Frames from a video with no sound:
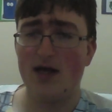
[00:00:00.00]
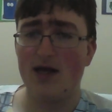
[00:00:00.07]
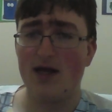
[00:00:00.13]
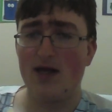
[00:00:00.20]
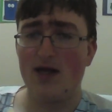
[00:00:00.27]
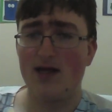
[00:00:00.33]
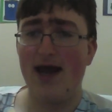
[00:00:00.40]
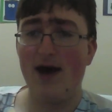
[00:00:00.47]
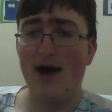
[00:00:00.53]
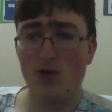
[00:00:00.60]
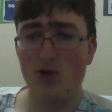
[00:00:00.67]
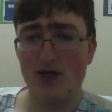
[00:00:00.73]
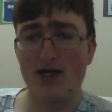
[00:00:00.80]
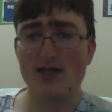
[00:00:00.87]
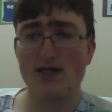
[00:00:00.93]

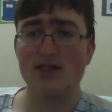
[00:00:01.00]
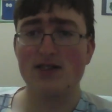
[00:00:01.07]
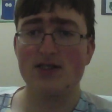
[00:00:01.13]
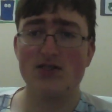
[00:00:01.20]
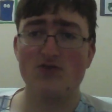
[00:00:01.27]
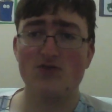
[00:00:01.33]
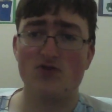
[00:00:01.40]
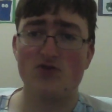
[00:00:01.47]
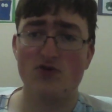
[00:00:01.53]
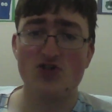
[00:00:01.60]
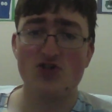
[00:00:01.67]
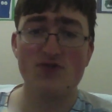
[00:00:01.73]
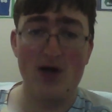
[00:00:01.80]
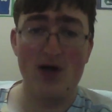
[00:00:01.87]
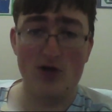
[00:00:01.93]
nowadays, this is
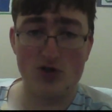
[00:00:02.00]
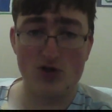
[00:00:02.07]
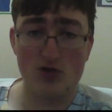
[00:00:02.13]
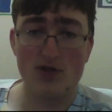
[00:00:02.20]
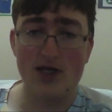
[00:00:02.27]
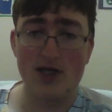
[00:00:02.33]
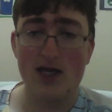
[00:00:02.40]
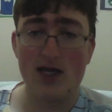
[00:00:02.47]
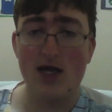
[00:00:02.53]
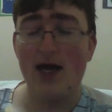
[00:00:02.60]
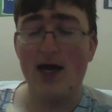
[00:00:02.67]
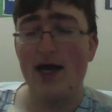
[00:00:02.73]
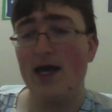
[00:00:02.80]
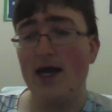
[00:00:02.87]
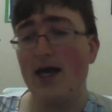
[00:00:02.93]
reduced spells only.
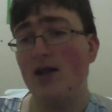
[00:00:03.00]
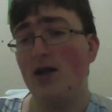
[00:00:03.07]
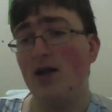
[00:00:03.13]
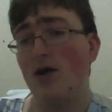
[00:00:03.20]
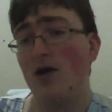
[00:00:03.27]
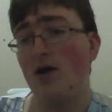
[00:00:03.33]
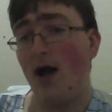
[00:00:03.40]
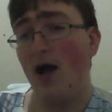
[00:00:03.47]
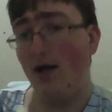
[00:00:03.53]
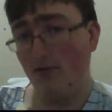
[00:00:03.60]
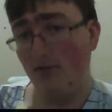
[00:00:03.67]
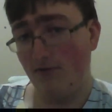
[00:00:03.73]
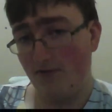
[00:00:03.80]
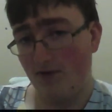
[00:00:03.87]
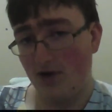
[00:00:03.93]
In
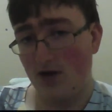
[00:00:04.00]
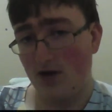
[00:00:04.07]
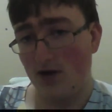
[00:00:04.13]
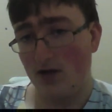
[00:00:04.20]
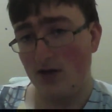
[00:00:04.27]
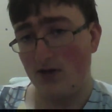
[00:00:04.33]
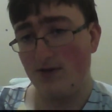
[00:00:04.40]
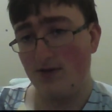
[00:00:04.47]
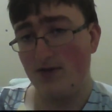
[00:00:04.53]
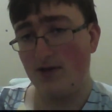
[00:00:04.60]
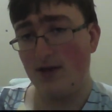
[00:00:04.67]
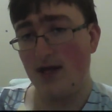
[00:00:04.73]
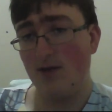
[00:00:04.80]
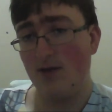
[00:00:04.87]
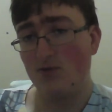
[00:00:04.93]
Alpha,
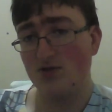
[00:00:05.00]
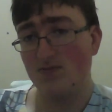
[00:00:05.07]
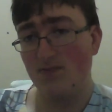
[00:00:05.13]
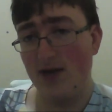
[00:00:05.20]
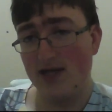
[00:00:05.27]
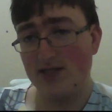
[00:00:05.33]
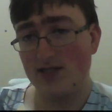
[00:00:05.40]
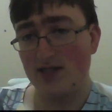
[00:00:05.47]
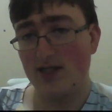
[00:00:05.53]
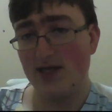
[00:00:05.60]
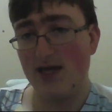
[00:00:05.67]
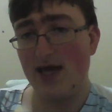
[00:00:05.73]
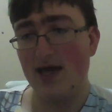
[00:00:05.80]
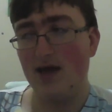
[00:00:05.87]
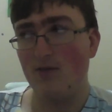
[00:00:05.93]
it was
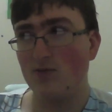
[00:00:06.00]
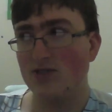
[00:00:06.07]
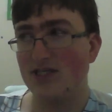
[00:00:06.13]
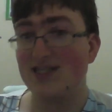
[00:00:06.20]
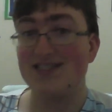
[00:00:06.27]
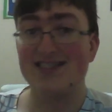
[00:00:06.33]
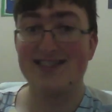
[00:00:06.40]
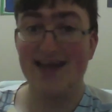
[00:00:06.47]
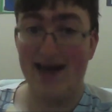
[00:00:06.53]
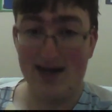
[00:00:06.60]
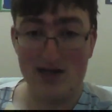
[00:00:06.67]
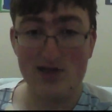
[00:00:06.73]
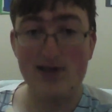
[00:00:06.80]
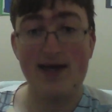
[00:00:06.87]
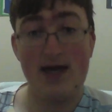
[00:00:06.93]

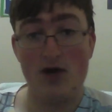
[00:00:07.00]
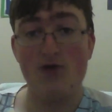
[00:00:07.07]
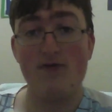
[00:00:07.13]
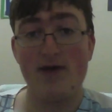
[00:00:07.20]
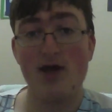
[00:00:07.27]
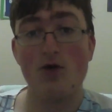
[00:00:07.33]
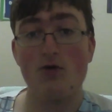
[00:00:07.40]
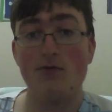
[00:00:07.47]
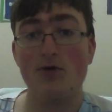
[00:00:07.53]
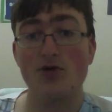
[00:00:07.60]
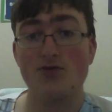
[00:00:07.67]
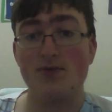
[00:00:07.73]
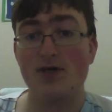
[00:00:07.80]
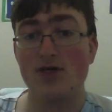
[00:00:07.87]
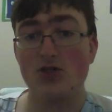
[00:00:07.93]
exactly Innervate
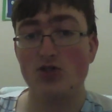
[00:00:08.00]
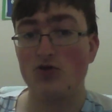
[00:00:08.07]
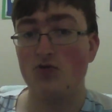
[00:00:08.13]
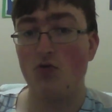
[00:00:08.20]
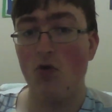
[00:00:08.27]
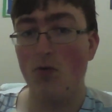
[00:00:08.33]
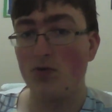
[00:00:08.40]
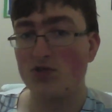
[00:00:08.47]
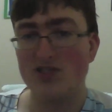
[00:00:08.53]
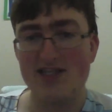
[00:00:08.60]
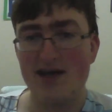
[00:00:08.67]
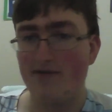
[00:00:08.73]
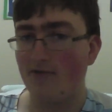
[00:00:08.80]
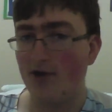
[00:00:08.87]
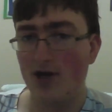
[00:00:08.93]
almost, because you almost
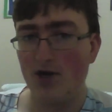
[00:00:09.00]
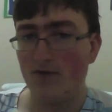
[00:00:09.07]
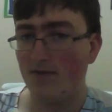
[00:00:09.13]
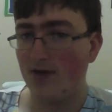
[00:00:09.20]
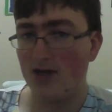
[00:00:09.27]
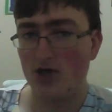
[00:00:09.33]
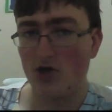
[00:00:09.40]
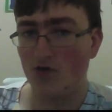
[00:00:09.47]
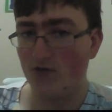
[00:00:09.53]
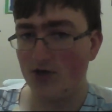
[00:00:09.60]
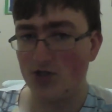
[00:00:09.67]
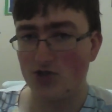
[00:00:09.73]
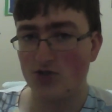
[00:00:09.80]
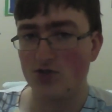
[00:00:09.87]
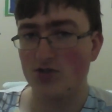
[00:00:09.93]
never innervated
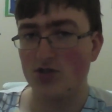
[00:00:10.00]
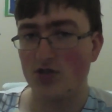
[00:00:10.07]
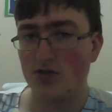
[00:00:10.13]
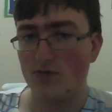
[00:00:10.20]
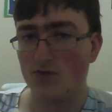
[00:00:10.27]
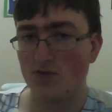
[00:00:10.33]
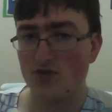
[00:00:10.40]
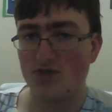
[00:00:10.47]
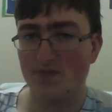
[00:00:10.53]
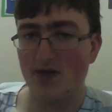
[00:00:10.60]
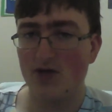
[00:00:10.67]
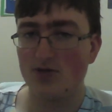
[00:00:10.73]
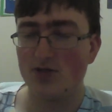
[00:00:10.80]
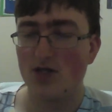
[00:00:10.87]
creatures. It's always spells.